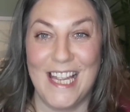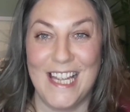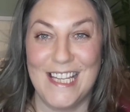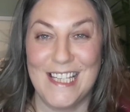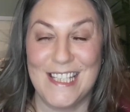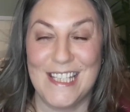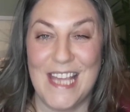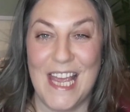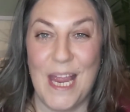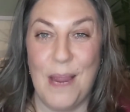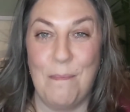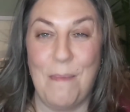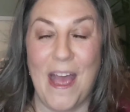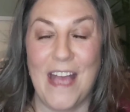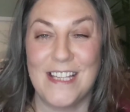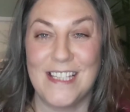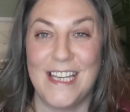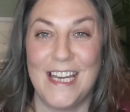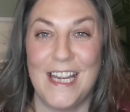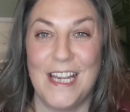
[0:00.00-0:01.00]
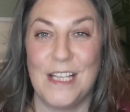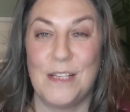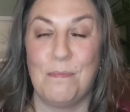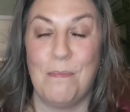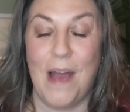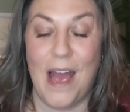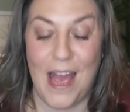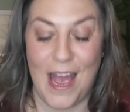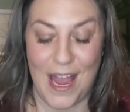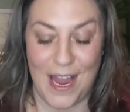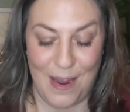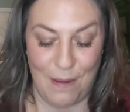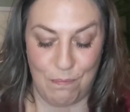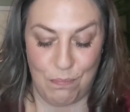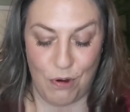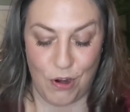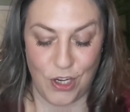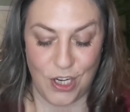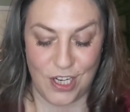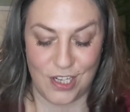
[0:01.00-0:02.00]
It is the best. It is
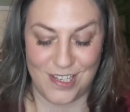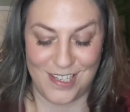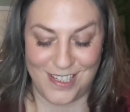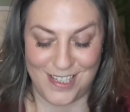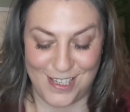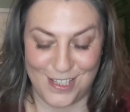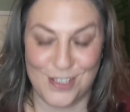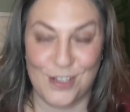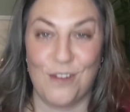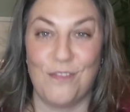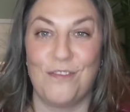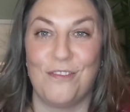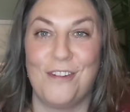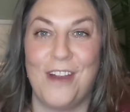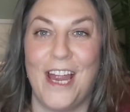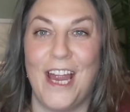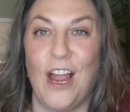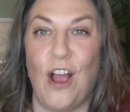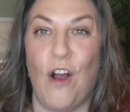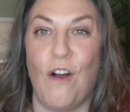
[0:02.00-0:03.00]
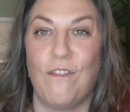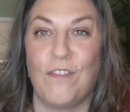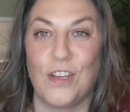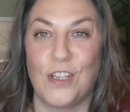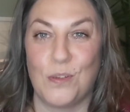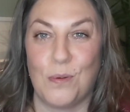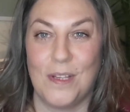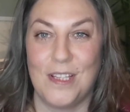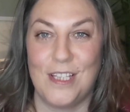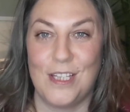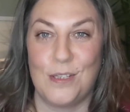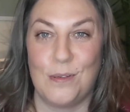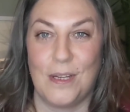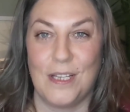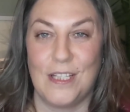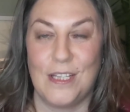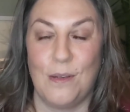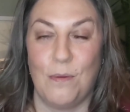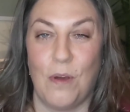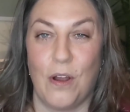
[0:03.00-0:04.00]
my product discovery of
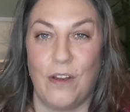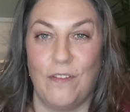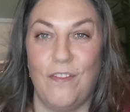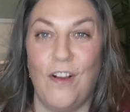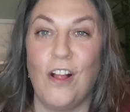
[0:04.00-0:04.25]
2021.